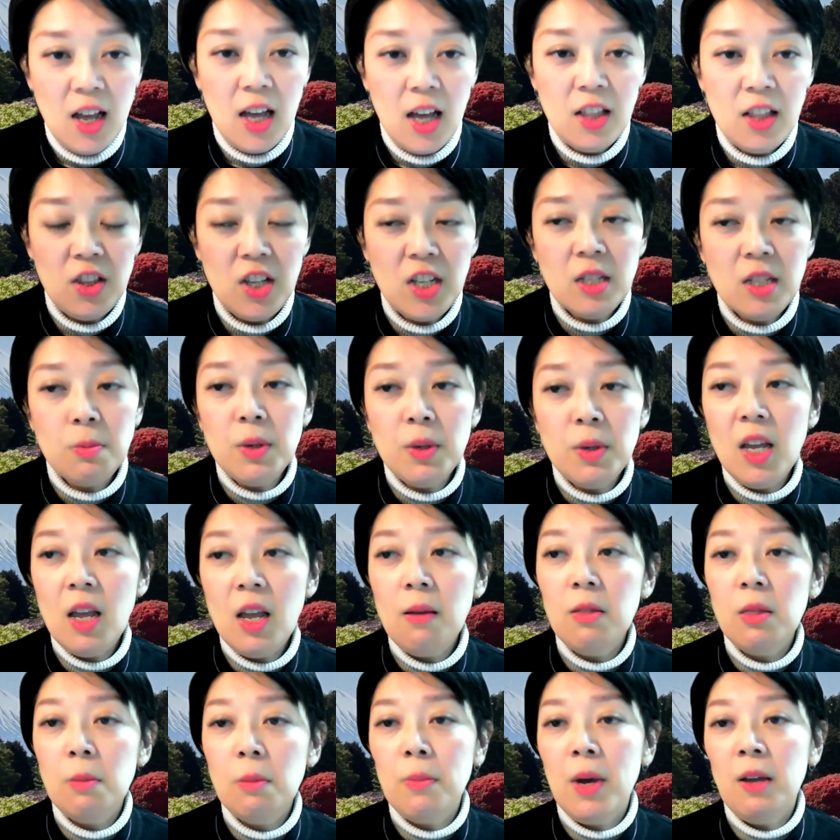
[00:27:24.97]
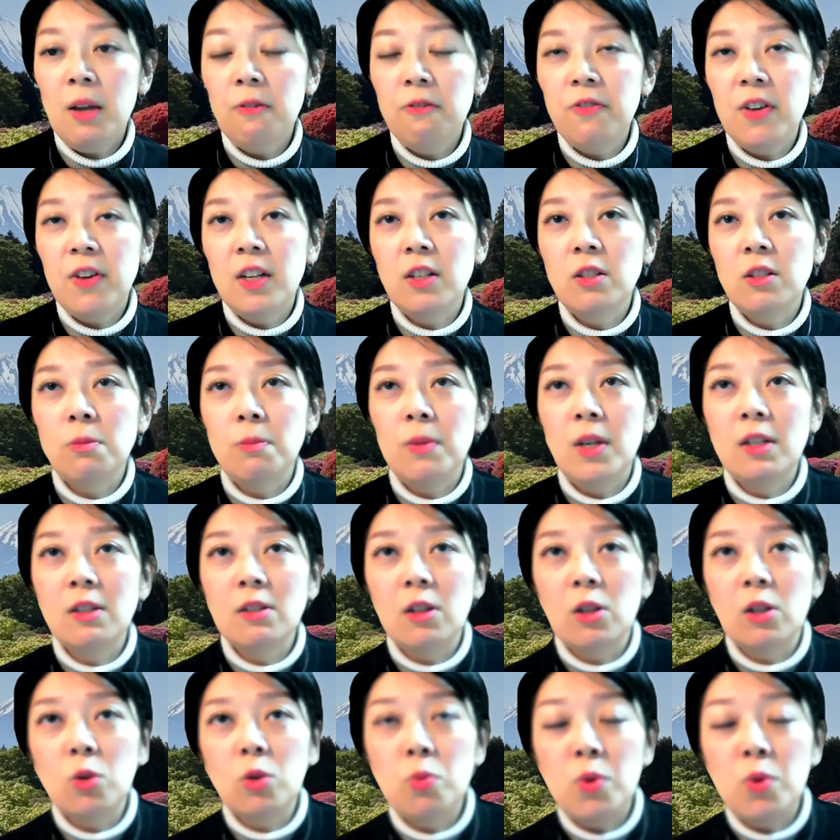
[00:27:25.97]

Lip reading: And this became my fundamental